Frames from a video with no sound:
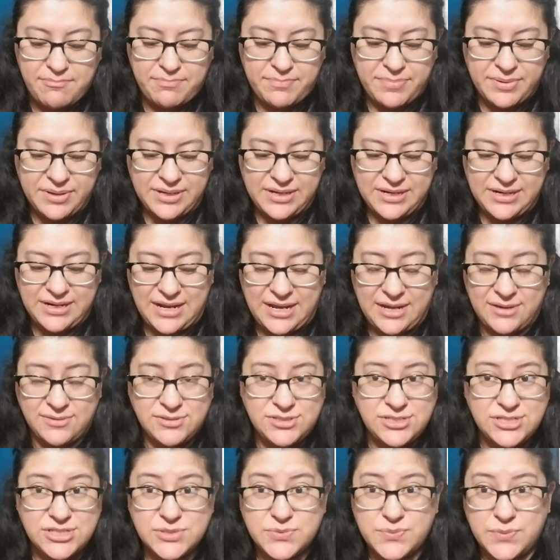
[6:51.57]
but I
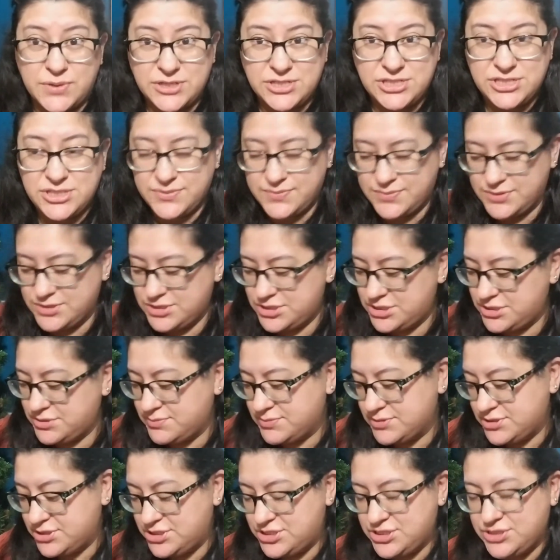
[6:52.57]
was just watching what she
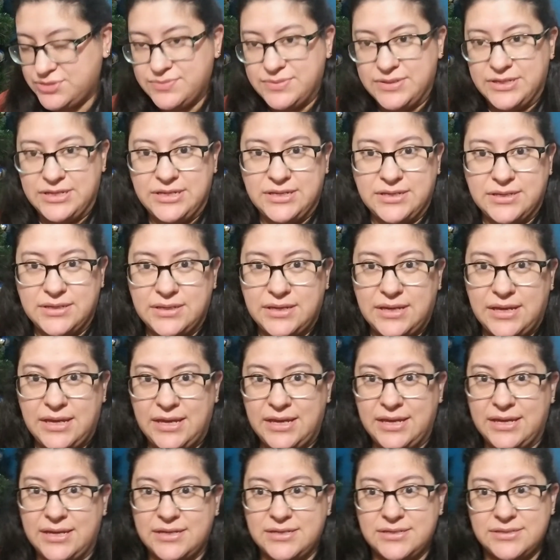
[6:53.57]
was doing
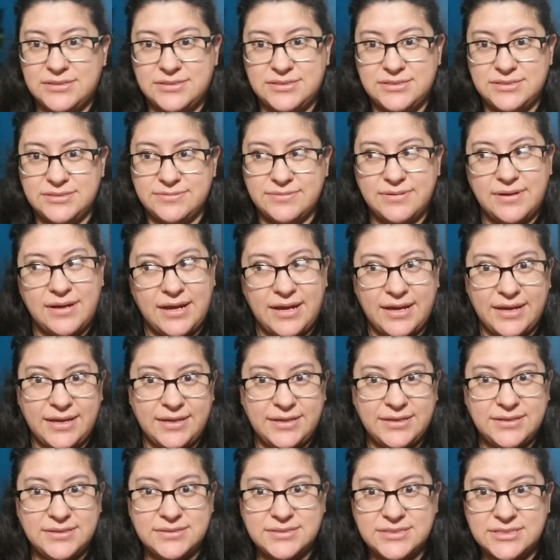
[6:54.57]
and
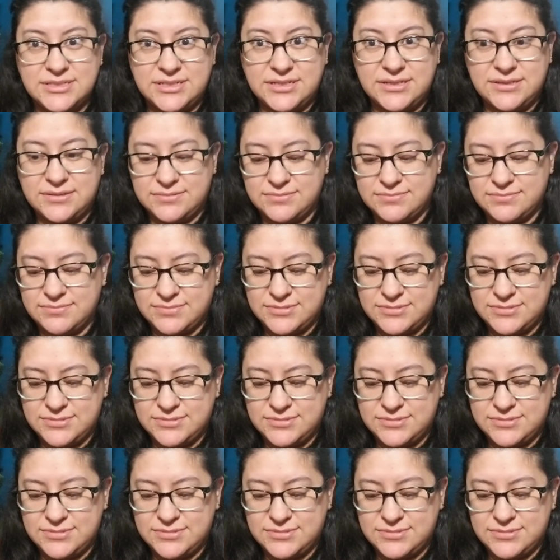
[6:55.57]
I did it.